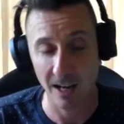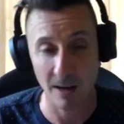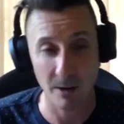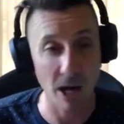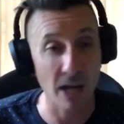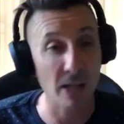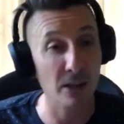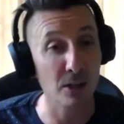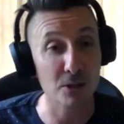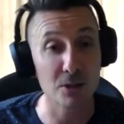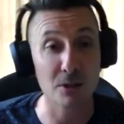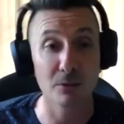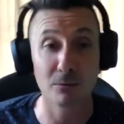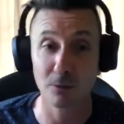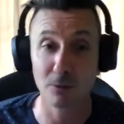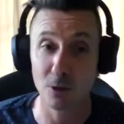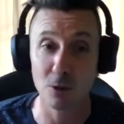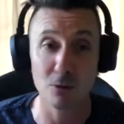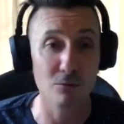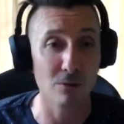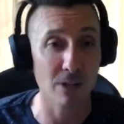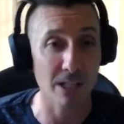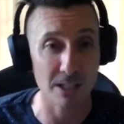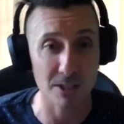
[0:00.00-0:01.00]
And there's a few
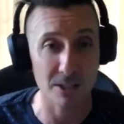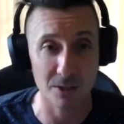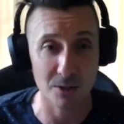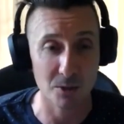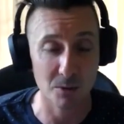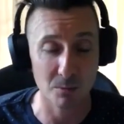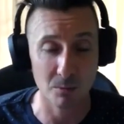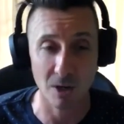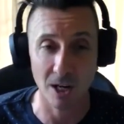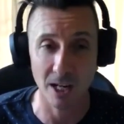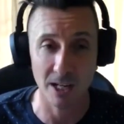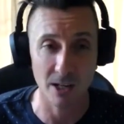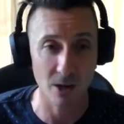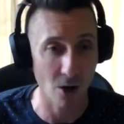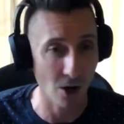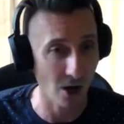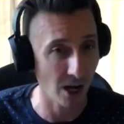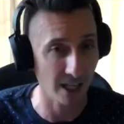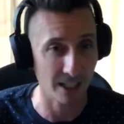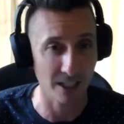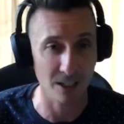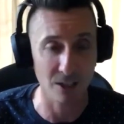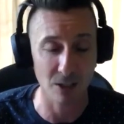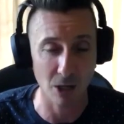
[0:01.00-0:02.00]
reasons why not. I
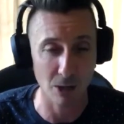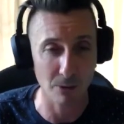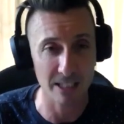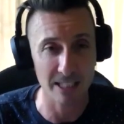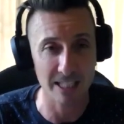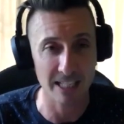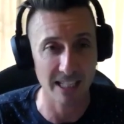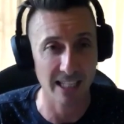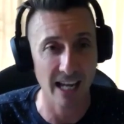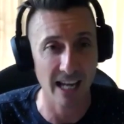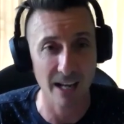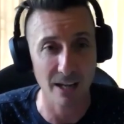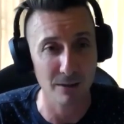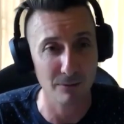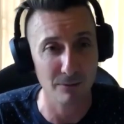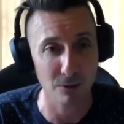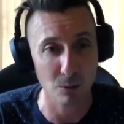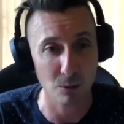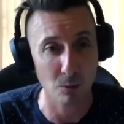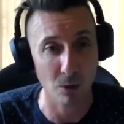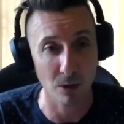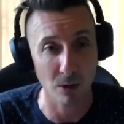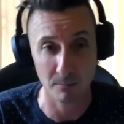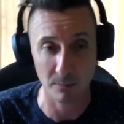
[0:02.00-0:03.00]
can go into that if you
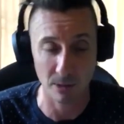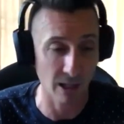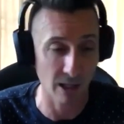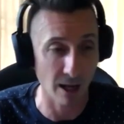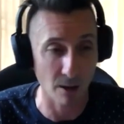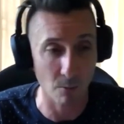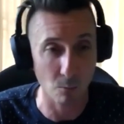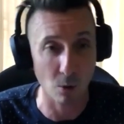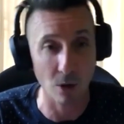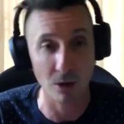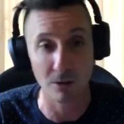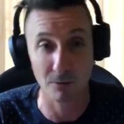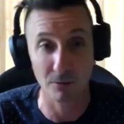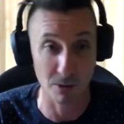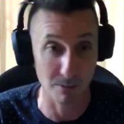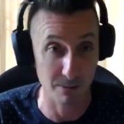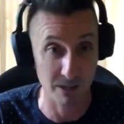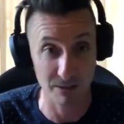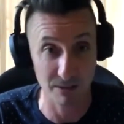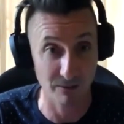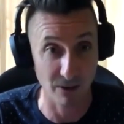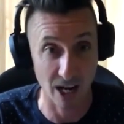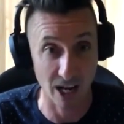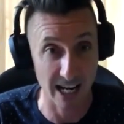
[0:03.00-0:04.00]
want, but like one of them is
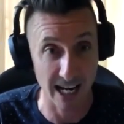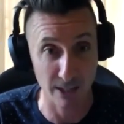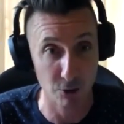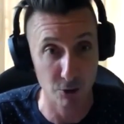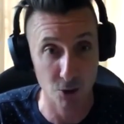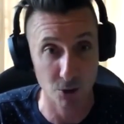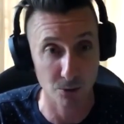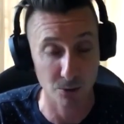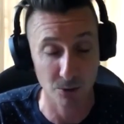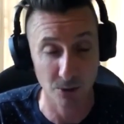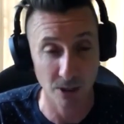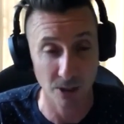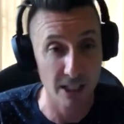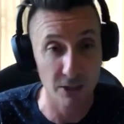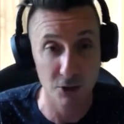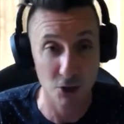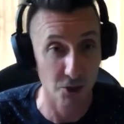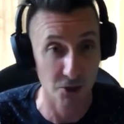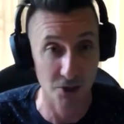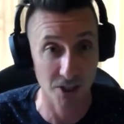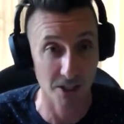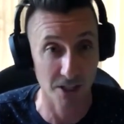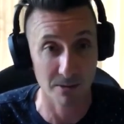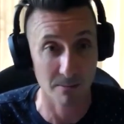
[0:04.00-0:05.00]
financial. It just
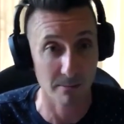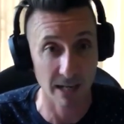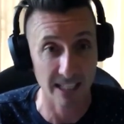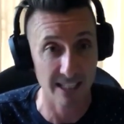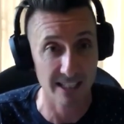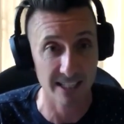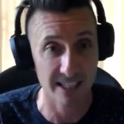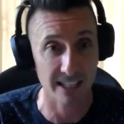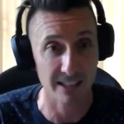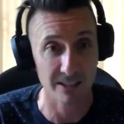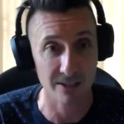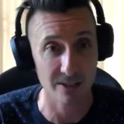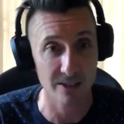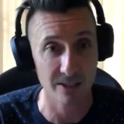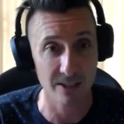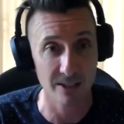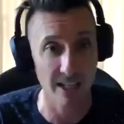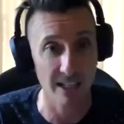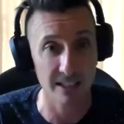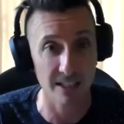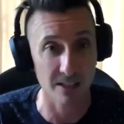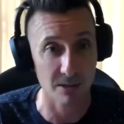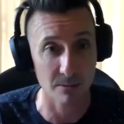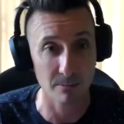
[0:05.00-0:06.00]
doesn't make sense. It
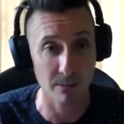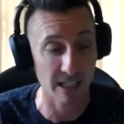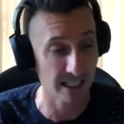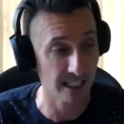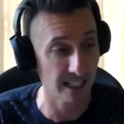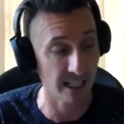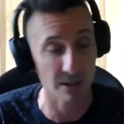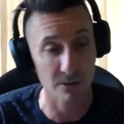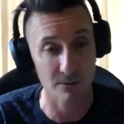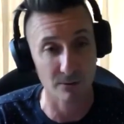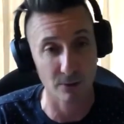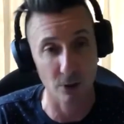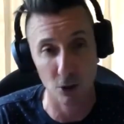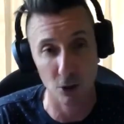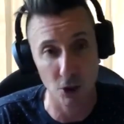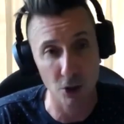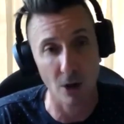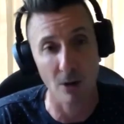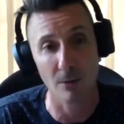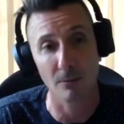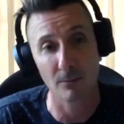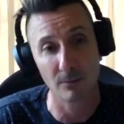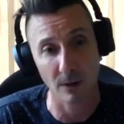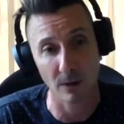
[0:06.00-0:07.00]
doesn't make sense for a
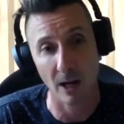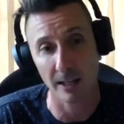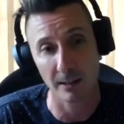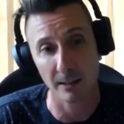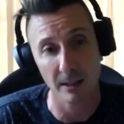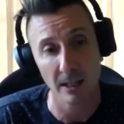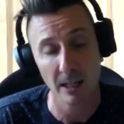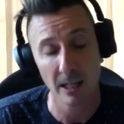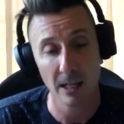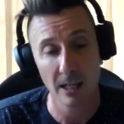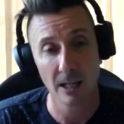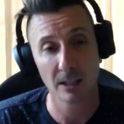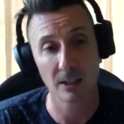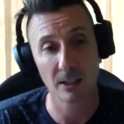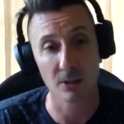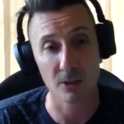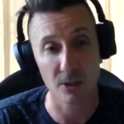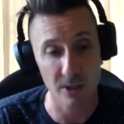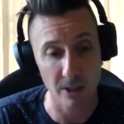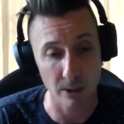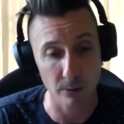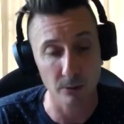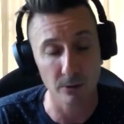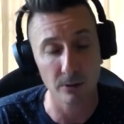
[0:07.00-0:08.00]
top flight
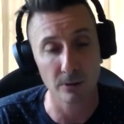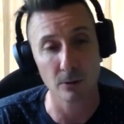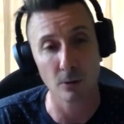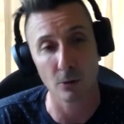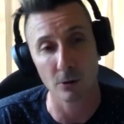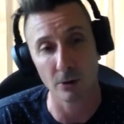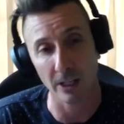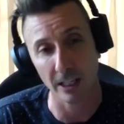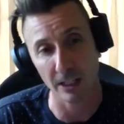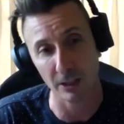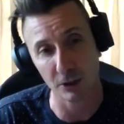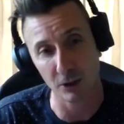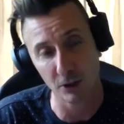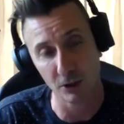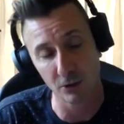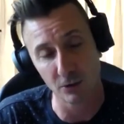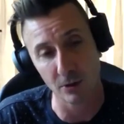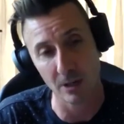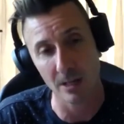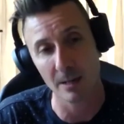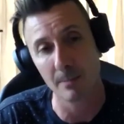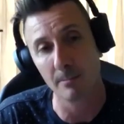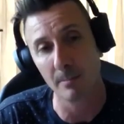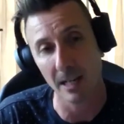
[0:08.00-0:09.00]
consultant or an
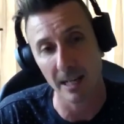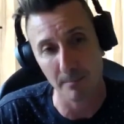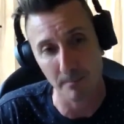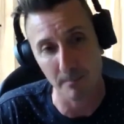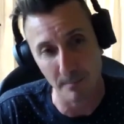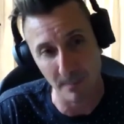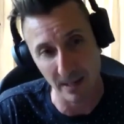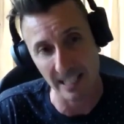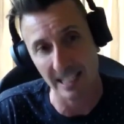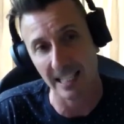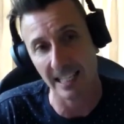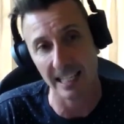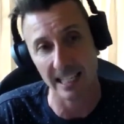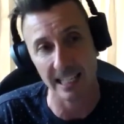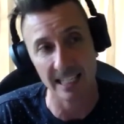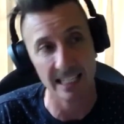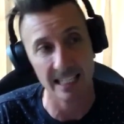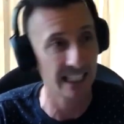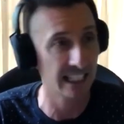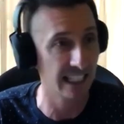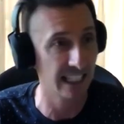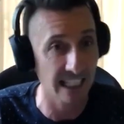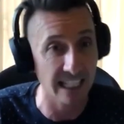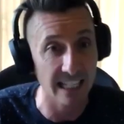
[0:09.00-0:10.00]
extremely busy
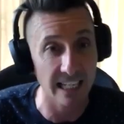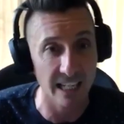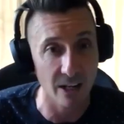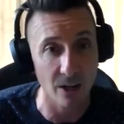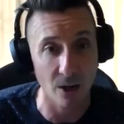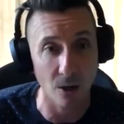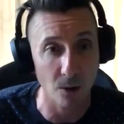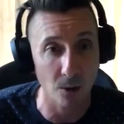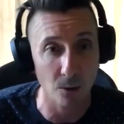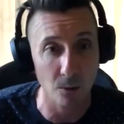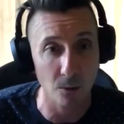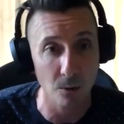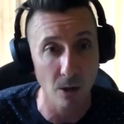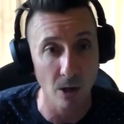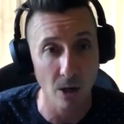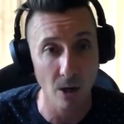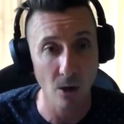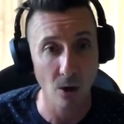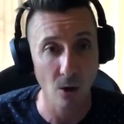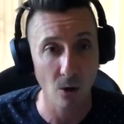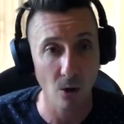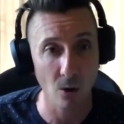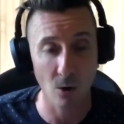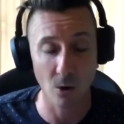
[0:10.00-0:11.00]
CEO
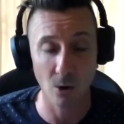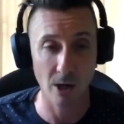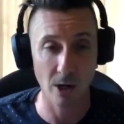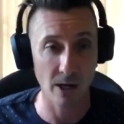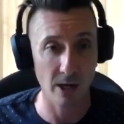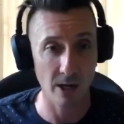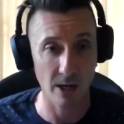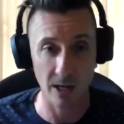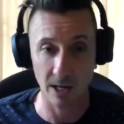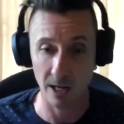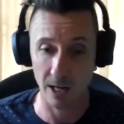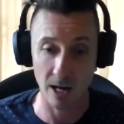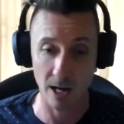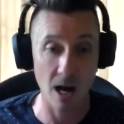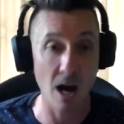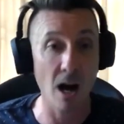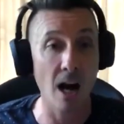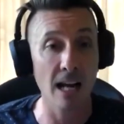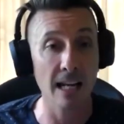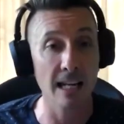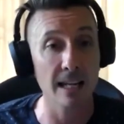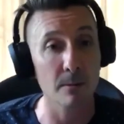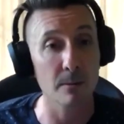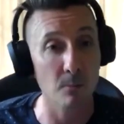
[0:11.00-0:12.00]
or a
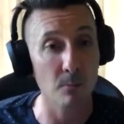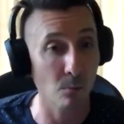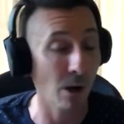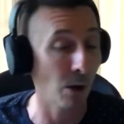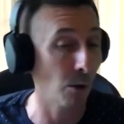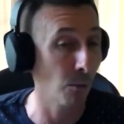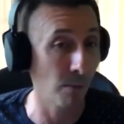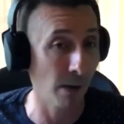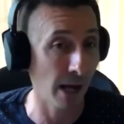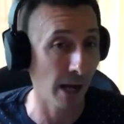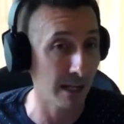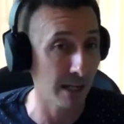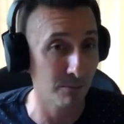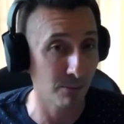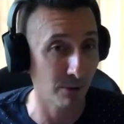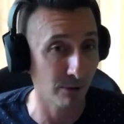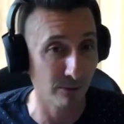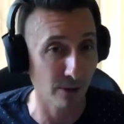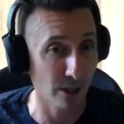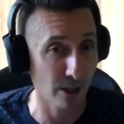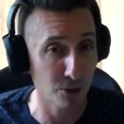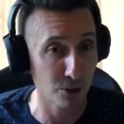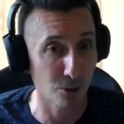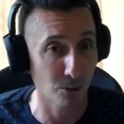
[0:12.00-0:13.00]
highly well-paid
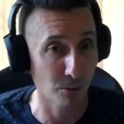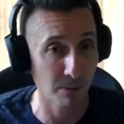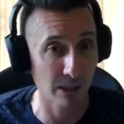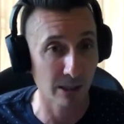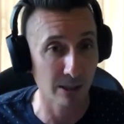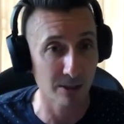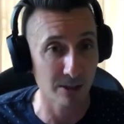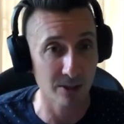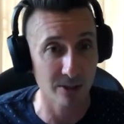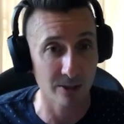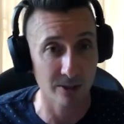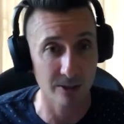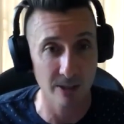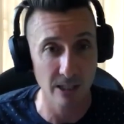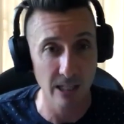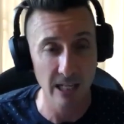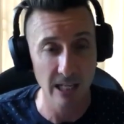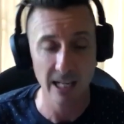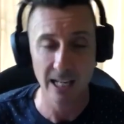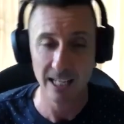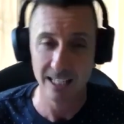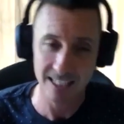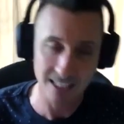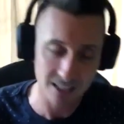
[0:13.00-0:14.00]
professional person.
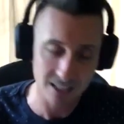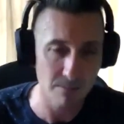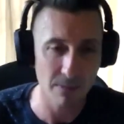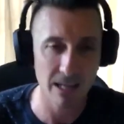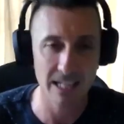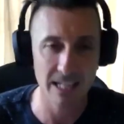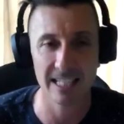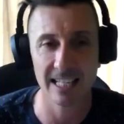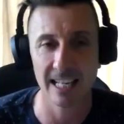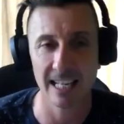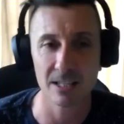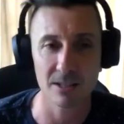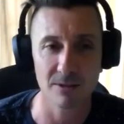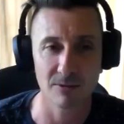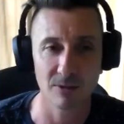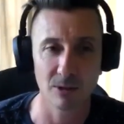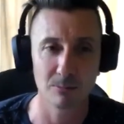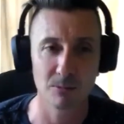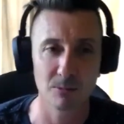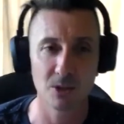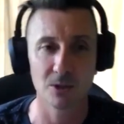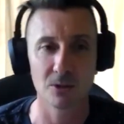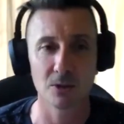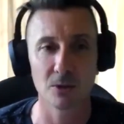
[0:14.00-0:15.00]
It doesn't make sense for them
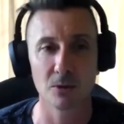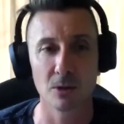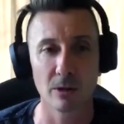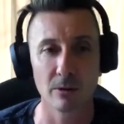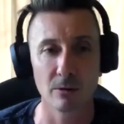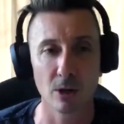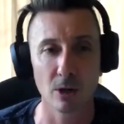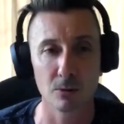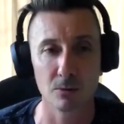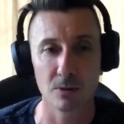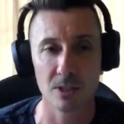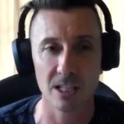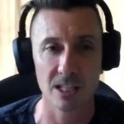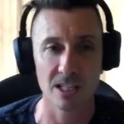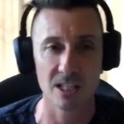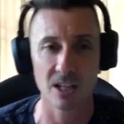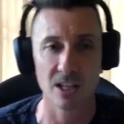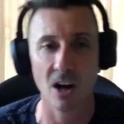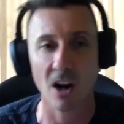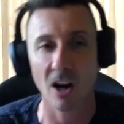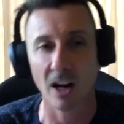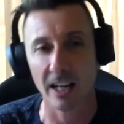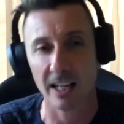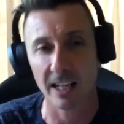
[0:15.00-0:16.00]
to do their own
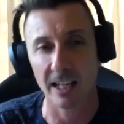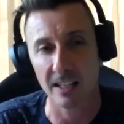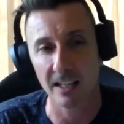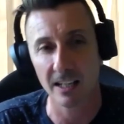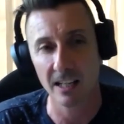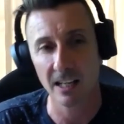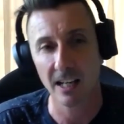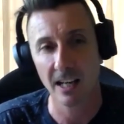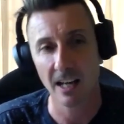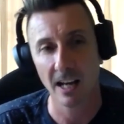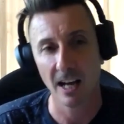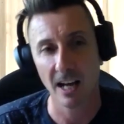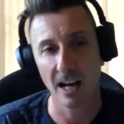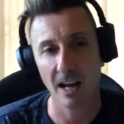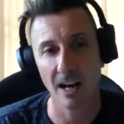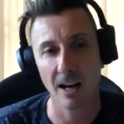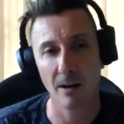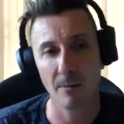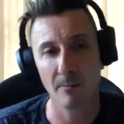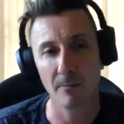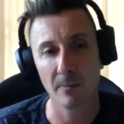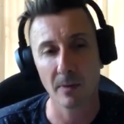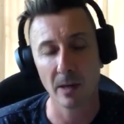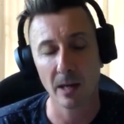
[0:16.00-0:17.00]
design.
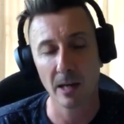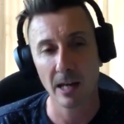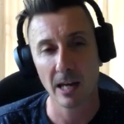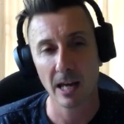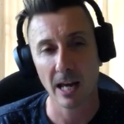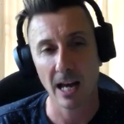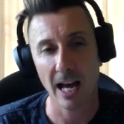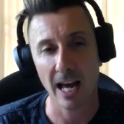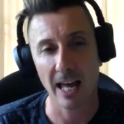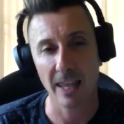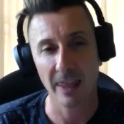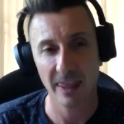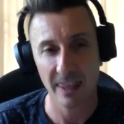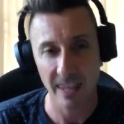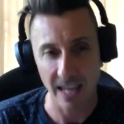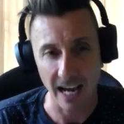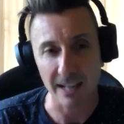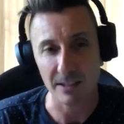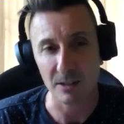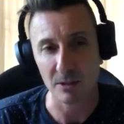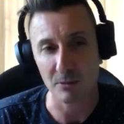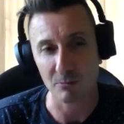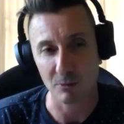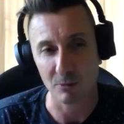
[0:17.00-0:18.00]
And
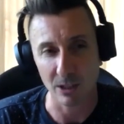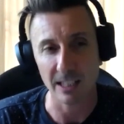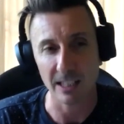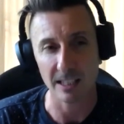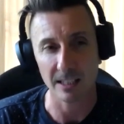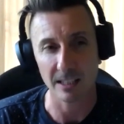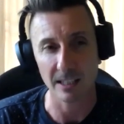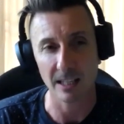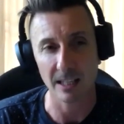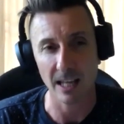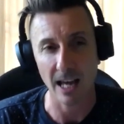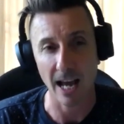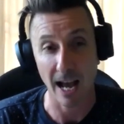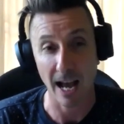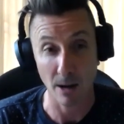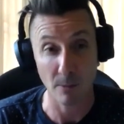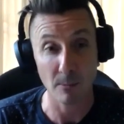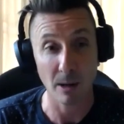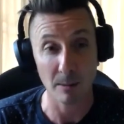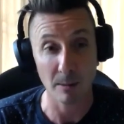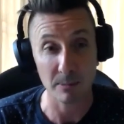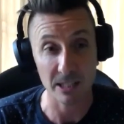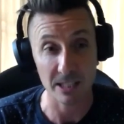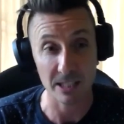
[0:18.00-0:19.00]
that's really how
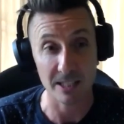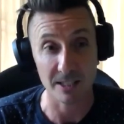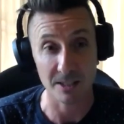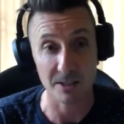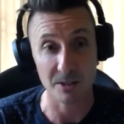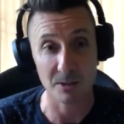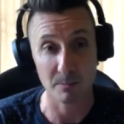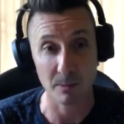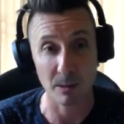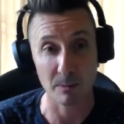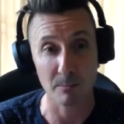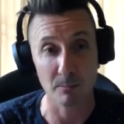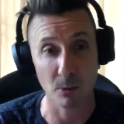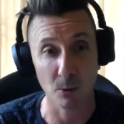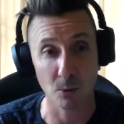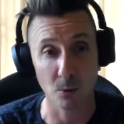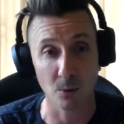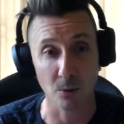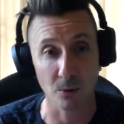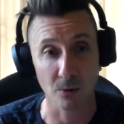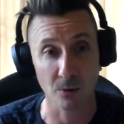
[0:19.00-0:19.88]
my business has been born.